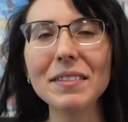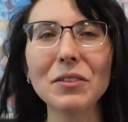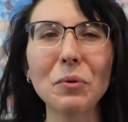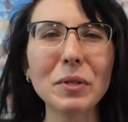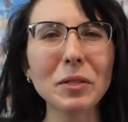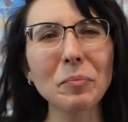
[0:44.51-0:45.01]

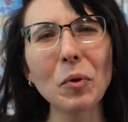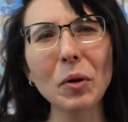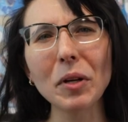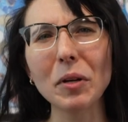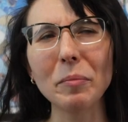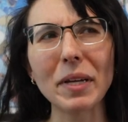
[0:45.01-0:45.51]
so it's more
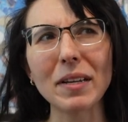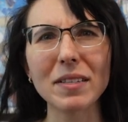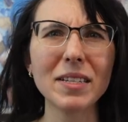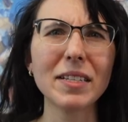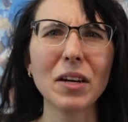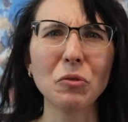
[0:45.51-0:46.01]
gonna be a
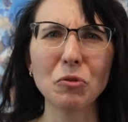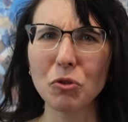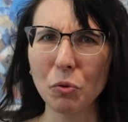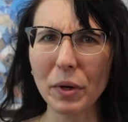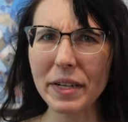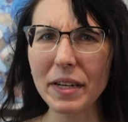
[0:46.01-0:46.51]
sit-down
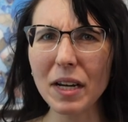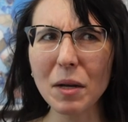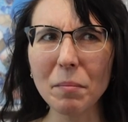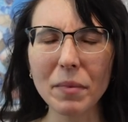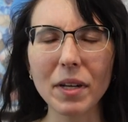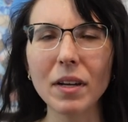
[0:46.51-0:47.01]
story
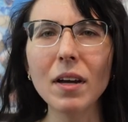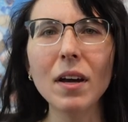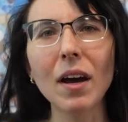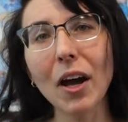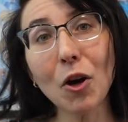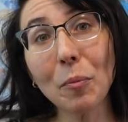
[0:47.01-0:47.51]
time, but
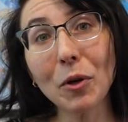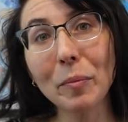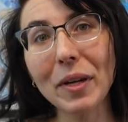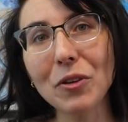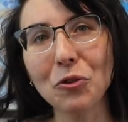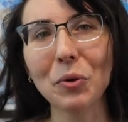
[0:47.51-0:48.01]
I hope it'll
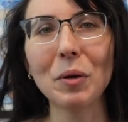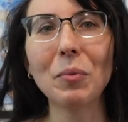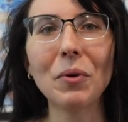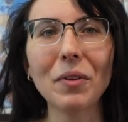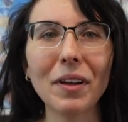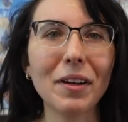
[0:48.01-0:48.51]
be enjoyable.